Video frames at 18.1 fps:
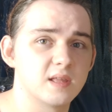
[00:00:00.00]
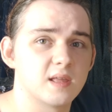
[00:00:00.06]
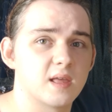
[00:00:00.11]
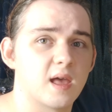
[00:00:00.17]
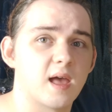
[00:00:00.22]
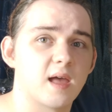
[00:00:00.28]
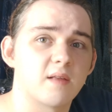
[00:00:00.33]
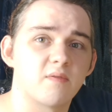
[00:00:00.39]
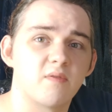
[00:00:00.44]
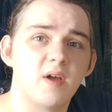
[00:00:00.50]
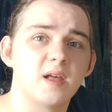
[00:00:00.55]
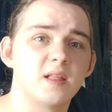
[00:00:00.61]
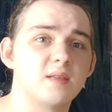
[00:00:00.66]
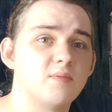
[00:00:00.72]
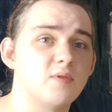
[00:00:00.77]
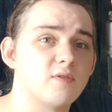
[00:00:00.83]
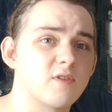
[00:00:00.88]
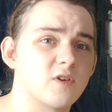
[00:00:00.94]
And
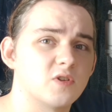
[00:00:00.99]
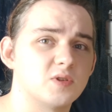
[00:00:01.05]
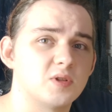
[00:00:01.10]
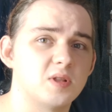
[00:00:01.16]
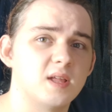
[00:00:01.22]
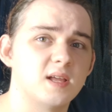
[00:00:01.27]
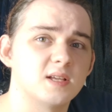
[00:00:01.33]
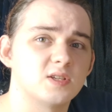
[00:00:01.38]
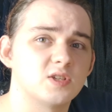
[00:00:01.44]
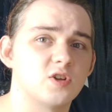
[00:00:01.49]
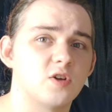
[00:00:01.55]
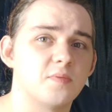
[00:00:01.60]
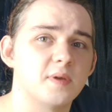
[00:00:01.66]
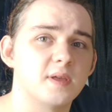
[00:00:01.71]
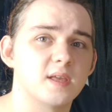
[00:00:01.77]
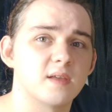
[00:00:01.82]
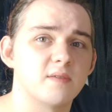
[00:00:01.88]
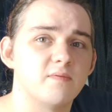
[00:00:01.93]
finally, moving on to the last
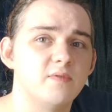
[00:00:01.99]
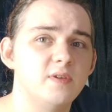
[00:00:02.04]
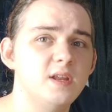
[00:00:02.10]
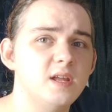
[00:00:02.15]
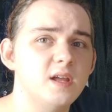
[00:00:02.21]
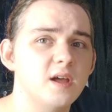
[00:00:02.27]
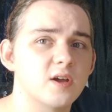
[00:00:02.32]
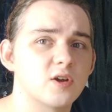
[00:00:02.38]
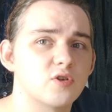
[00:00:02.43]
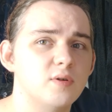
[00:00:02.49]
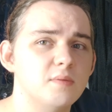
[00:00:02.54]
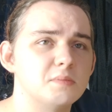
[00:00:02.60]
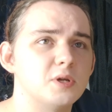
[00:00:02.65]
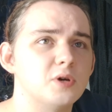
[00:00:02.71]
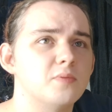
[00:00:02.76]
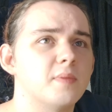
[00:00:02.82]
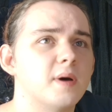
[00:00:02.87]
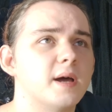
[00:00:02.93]
topic, NVIDIA
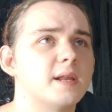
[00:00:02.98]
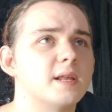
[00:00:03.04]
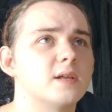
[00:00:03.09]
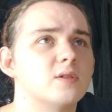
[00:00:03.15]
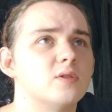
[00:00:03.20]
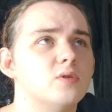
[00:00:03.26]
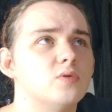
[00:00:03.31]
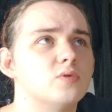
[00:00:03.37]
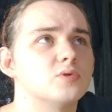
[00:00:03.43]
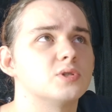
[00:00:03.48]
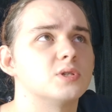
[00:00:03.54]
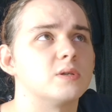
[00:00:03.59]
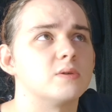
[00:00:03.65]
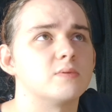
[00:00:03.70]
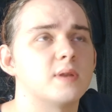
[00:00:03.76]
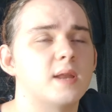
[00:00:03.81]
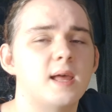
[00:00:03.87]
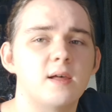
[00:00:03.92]
crypto mining
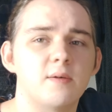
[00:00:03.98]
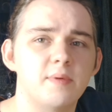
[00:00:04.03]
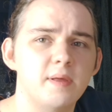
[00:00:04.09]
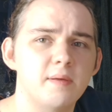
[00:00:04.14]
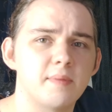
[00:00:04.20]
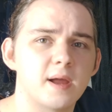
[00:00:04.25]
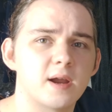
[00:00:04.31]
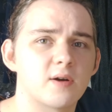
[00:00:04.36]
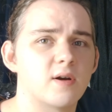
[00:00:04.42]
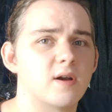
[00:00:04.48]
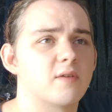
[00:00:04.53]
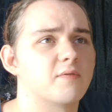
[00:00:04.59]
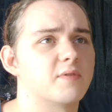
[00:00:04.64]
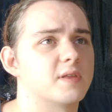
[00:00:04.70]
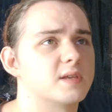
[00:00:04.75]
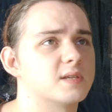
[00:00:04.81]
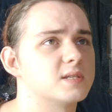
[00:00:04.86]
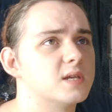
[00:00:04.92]
lawsuit. Now, a bit of background
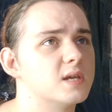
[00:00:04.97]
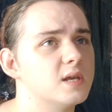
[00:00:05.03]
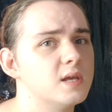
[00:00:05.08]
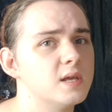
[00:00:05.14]
for this.